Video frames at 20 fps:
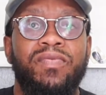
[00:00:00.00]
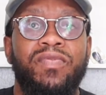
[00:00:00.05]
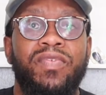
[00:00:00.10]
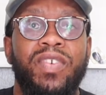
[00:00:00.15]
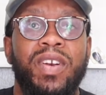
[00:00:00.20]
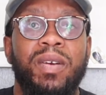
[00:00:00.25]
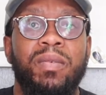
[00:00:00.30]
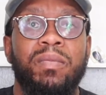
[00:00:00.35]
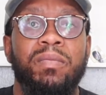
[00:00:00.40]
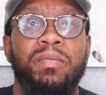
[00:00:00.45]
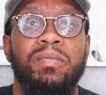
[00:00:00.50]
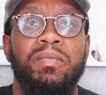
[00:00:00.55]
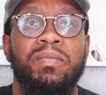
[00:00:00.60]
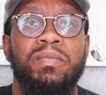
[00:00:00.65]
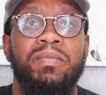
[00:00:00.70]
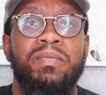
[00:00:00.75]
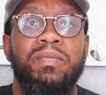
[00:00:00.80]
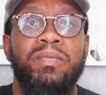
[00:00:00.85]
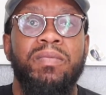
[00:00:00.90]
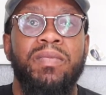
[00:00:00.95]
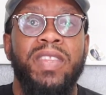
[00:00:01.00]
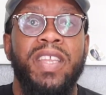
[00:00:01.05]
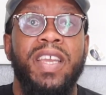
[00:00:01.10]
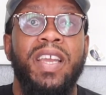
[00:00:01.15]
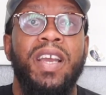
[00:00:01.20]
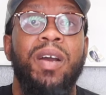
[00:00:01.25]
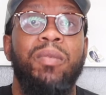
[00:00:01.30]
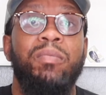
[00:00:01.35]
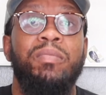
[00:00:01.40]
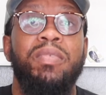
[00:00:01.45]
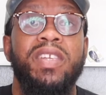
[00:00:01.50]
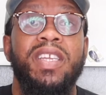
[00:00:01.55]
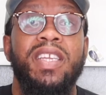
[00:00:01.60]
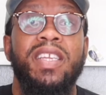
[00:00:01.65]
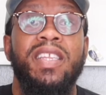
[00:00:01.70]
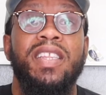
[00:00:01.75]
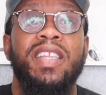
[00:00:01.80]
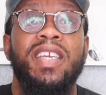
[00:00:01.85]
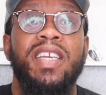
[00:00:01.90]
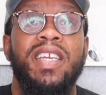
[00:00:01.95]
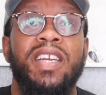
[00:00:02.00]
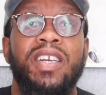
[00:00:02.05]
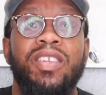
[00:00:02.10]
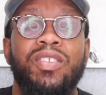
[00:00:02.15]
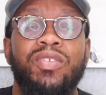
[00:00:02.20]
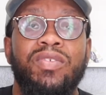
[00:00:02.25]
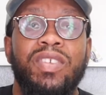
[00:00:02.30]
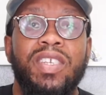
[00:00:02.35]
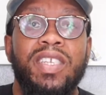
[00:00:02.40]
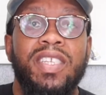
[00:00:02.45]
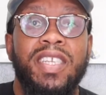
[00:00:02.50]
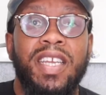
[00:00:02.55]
from their upbringing, their countries.